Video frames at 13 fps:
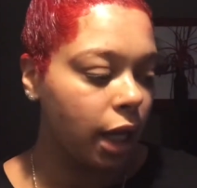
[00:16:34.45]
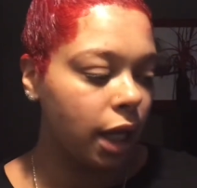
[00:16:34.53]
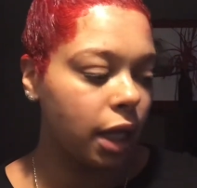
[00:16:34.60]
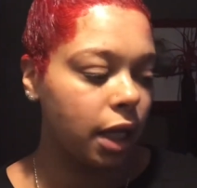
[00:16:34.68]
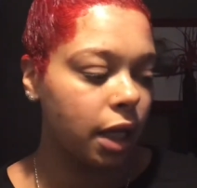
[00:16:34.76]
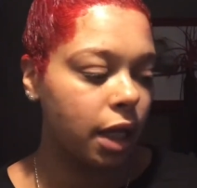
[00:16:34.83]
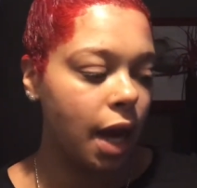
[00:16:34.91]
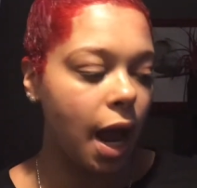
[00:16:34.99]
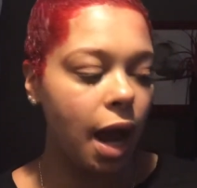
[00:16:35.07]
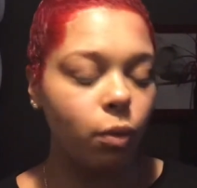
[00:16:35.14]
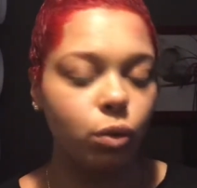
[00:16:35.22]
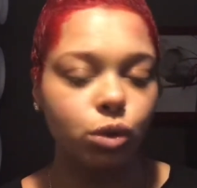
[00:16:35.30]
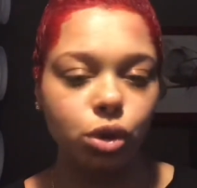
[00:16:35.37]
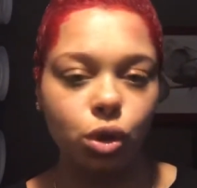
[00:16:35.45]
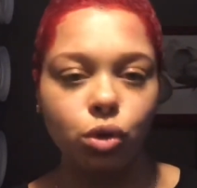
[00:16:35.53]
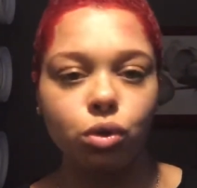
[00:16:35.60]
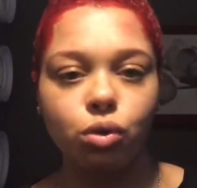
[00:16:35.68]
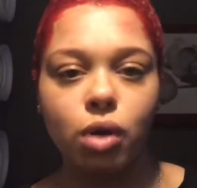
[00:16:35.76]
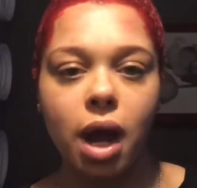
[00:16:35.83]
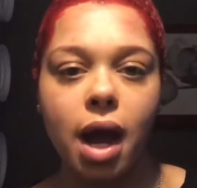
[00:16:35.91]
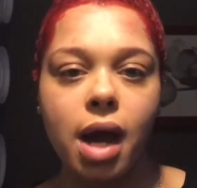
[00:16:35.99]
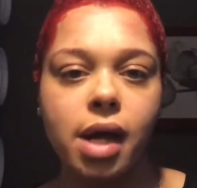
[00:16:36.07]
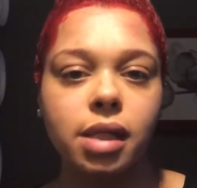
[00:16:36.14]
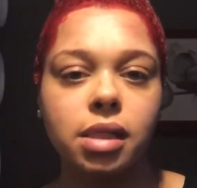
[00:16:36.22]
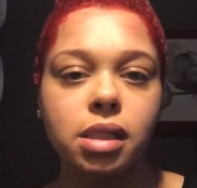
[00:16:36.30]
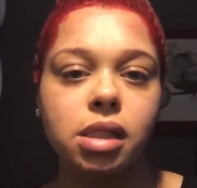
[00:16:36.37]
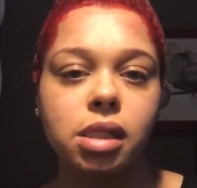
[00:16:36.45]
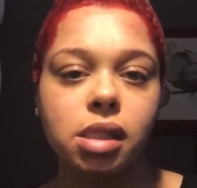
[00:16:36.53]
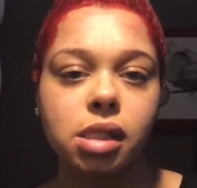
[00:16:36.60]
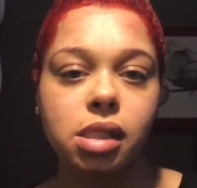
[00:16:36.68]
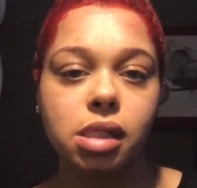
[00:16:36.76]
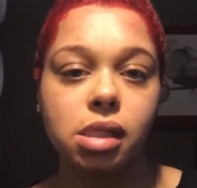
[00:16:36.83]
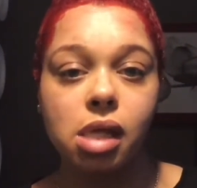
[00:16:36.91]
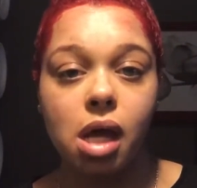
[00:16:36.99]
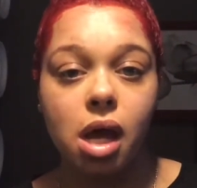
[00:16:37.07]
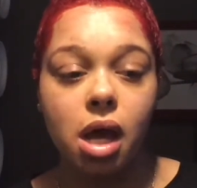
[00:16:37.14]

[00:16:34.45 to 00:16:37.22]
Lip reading: and I will show you guys